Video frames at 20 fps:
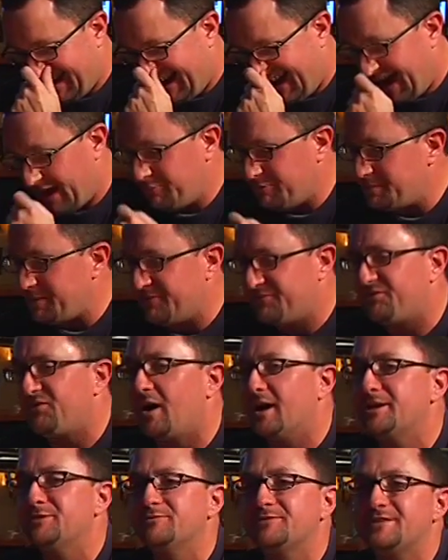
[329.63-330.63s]
I would be
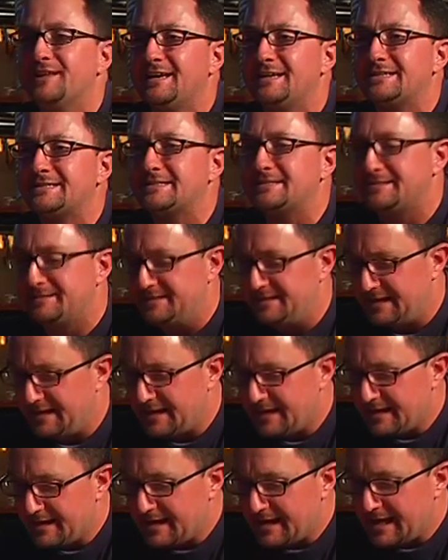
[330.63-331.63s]
fine with that,
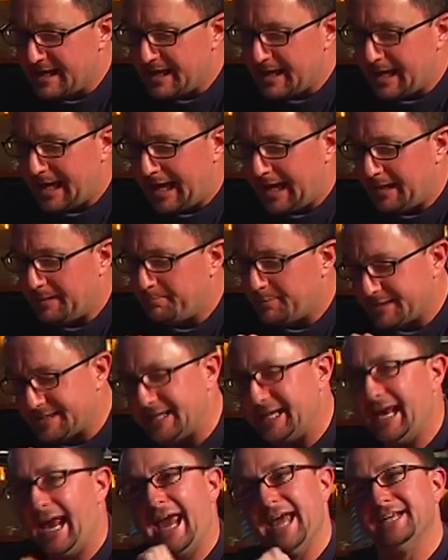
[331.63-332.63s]
but
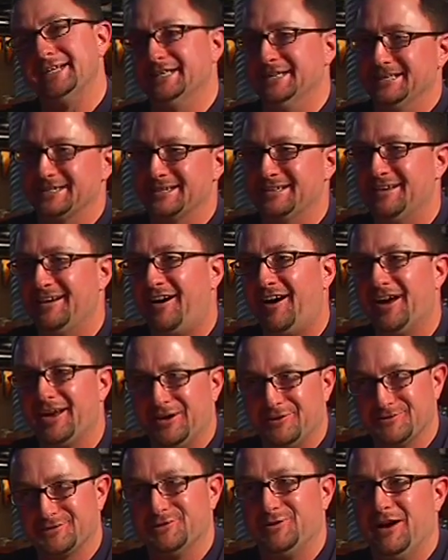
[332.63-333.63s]
the ending I
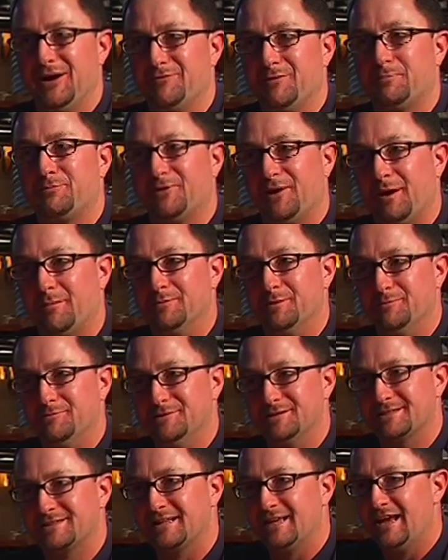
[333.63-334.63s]
also have a problem
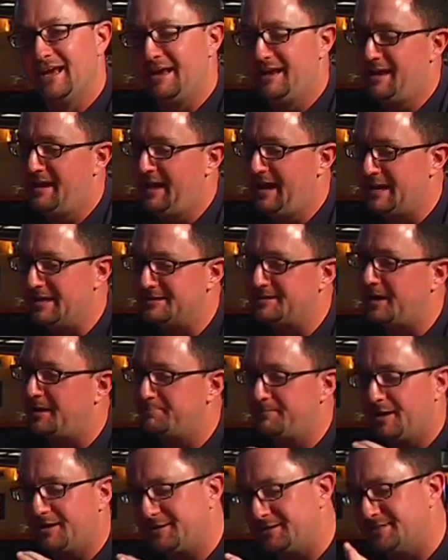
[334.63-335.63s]
with, and I'm
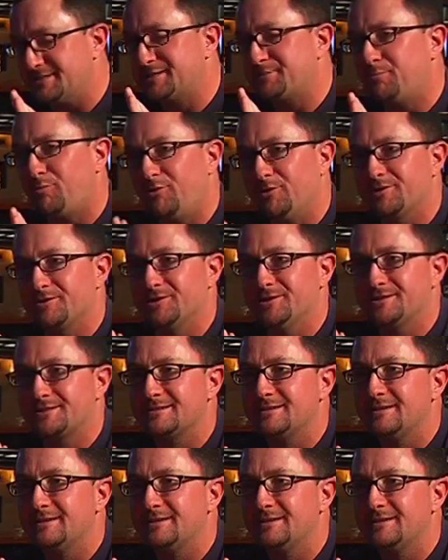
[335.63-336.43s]
not going to spoil it.